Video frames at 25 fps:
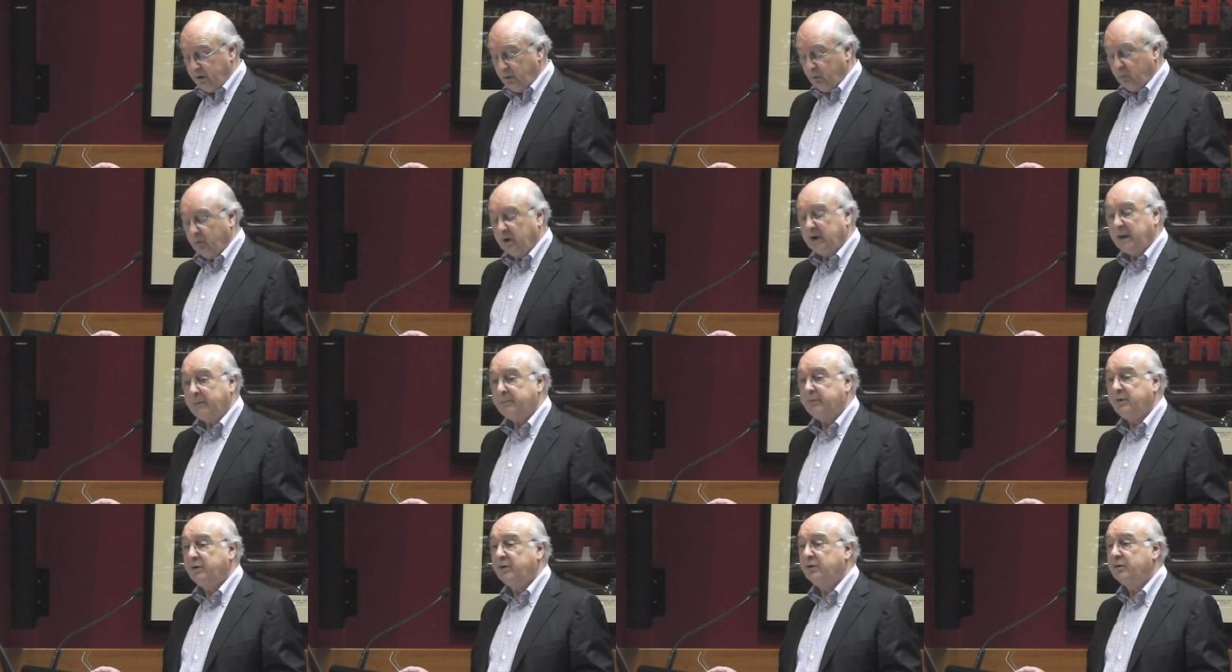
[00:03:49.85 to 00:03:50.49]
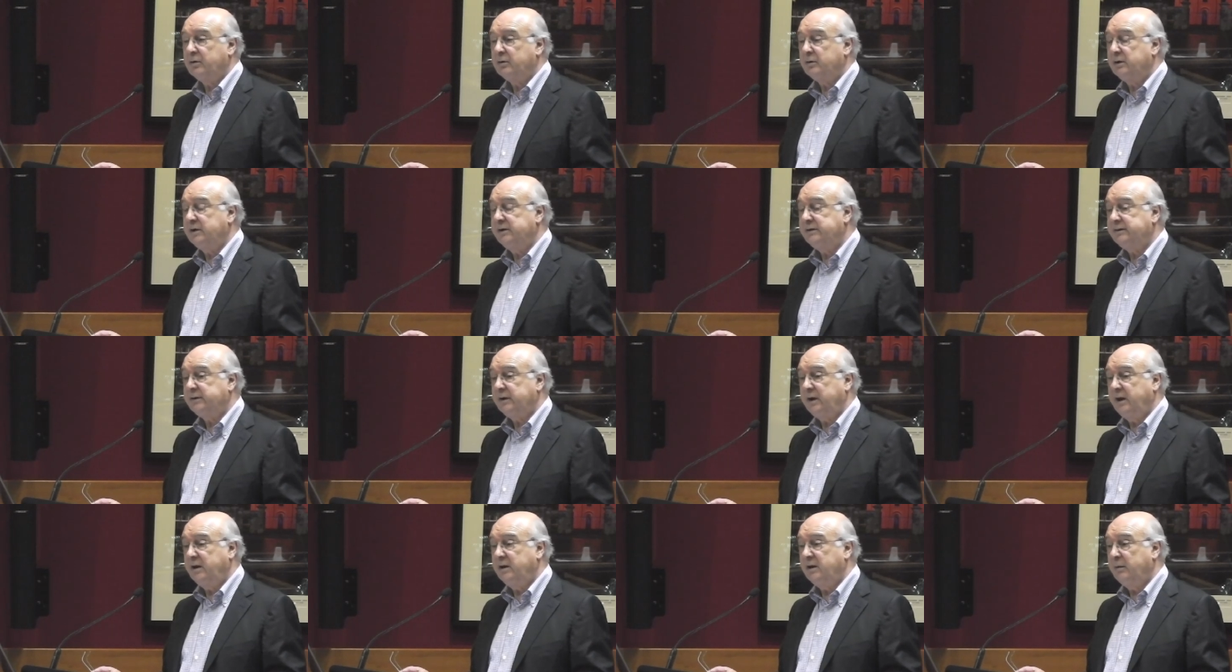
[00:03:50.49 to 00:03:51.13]
what happened to
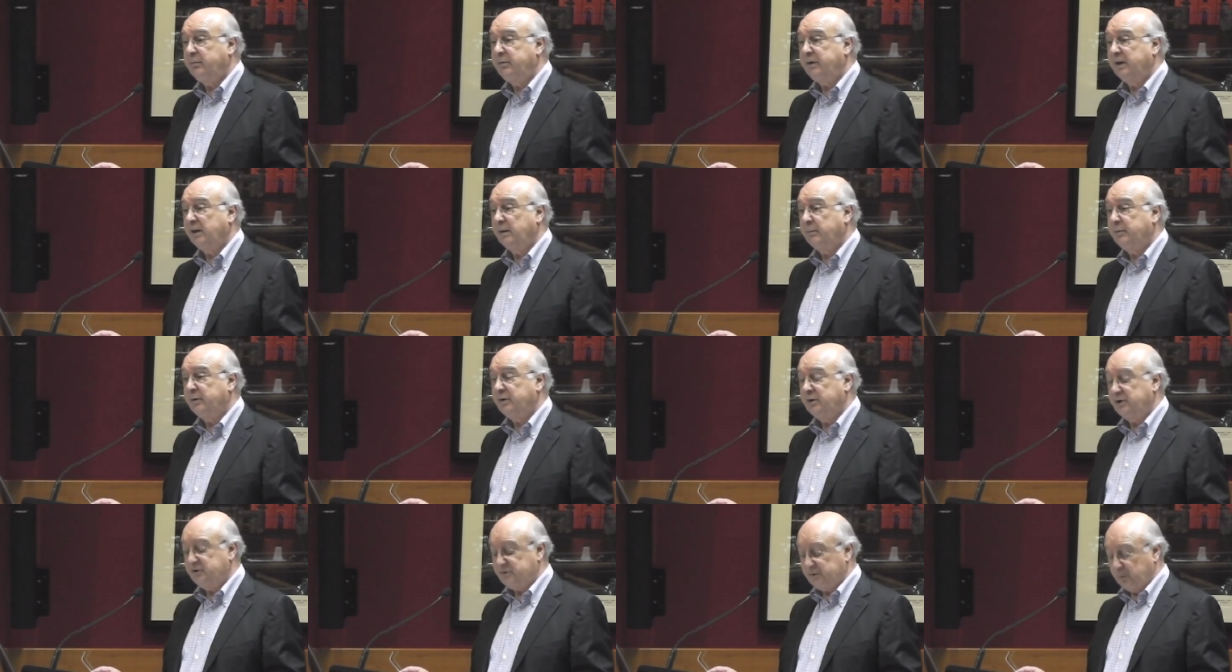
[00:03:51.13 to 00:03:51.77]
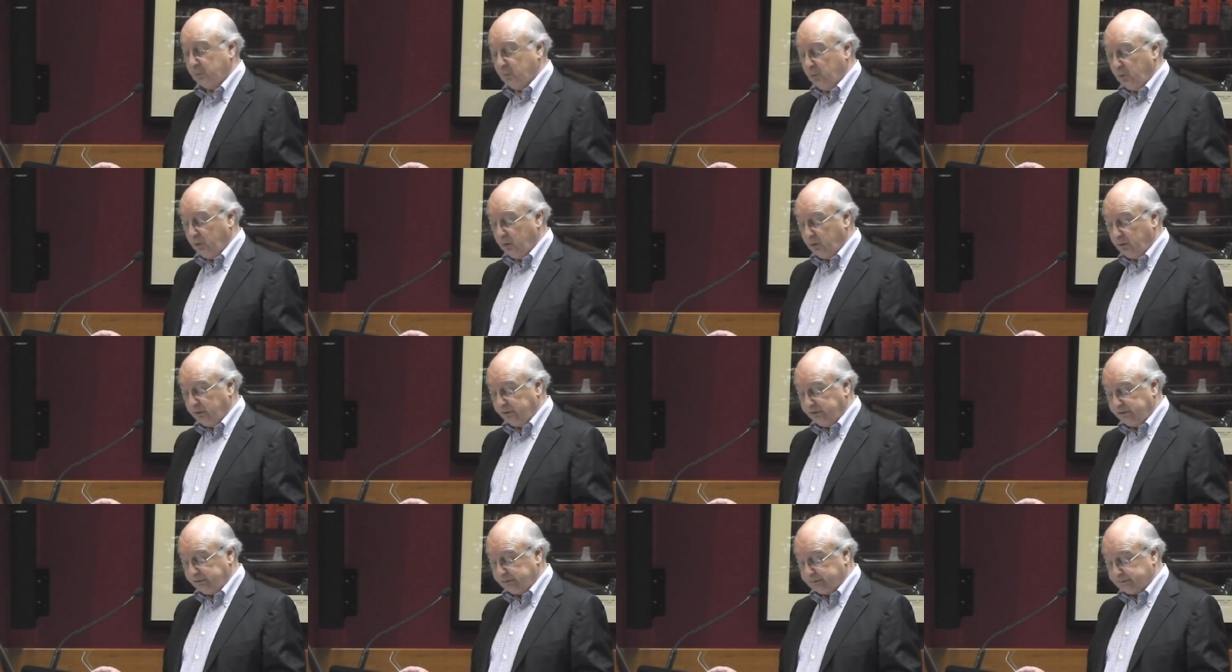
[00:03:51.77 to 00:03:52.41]
Greece in the Peloponnesian
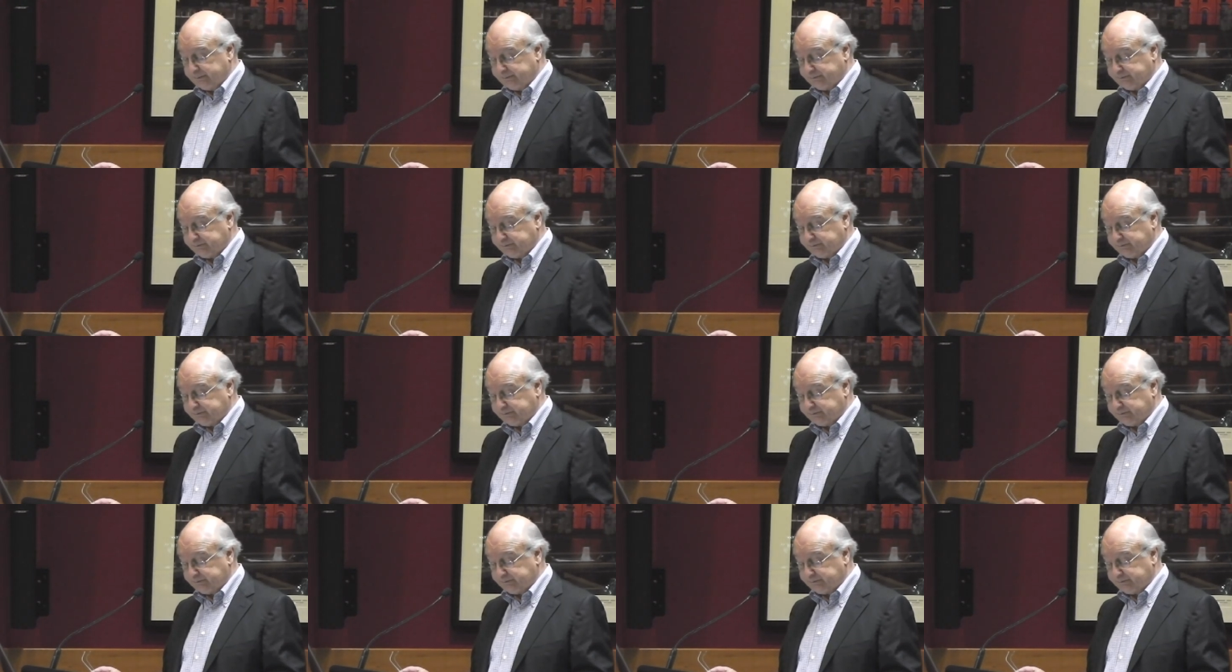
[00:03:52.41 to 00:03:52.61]
Wars.